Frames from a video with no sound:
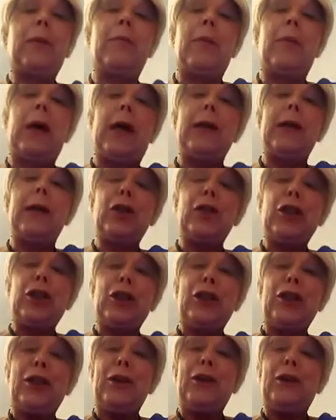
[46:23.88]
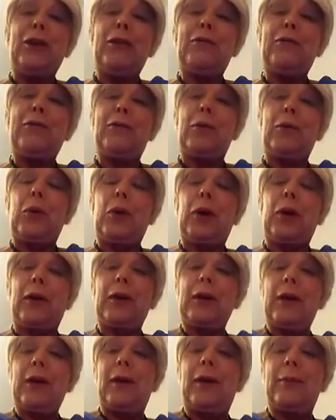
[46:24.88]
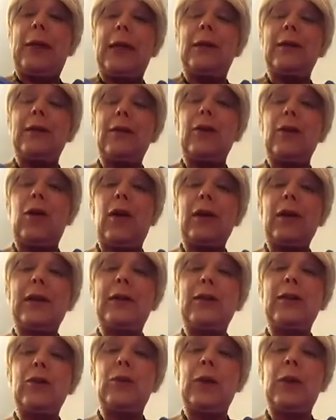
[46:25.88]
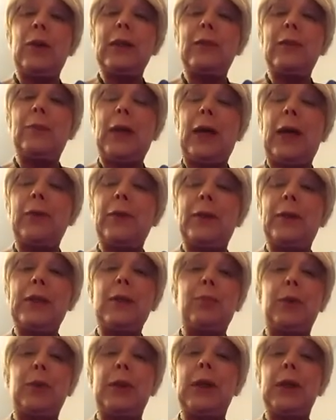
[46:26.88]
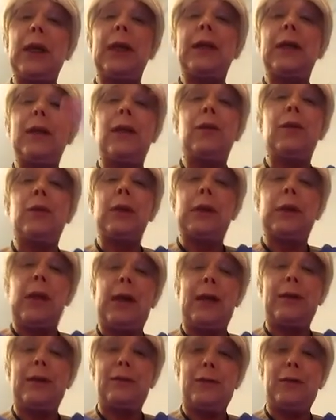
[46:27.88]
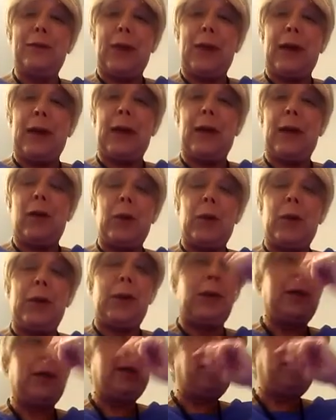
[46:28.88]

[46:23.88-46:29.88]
much for coming and talking to us about this book. I know a lot of our